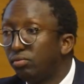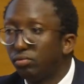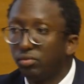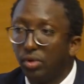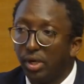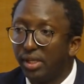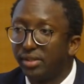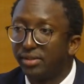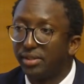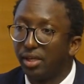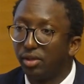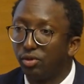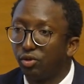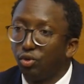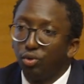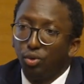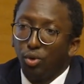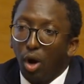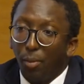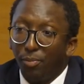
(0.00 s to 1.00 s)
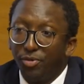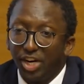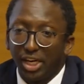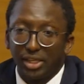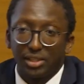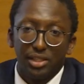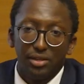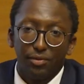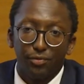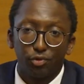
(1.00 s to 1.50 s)
let's say, 2
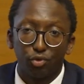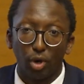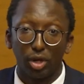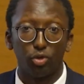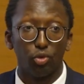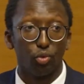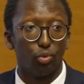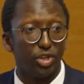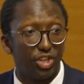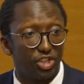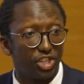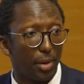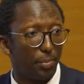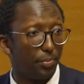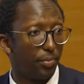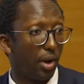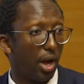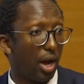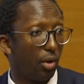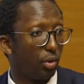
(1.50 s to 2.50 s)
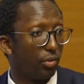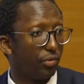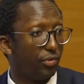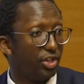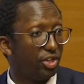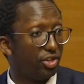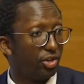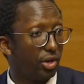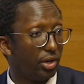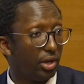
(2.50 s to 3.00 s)
objectives: try to reshape our
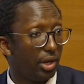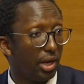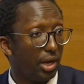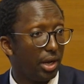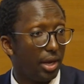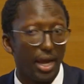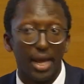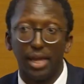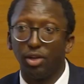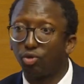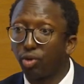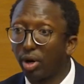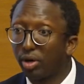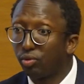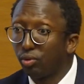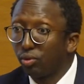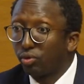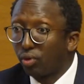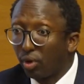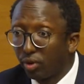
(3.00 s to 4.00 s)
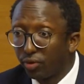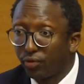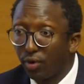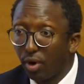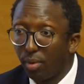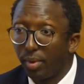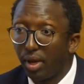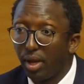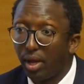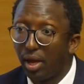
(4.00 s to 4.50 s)
vision and try to
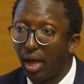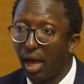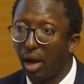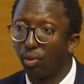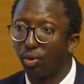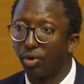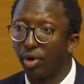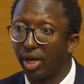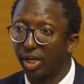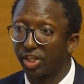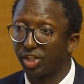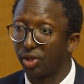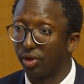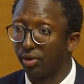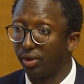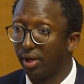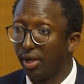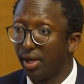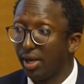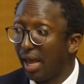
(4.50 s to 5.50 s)
transform our action.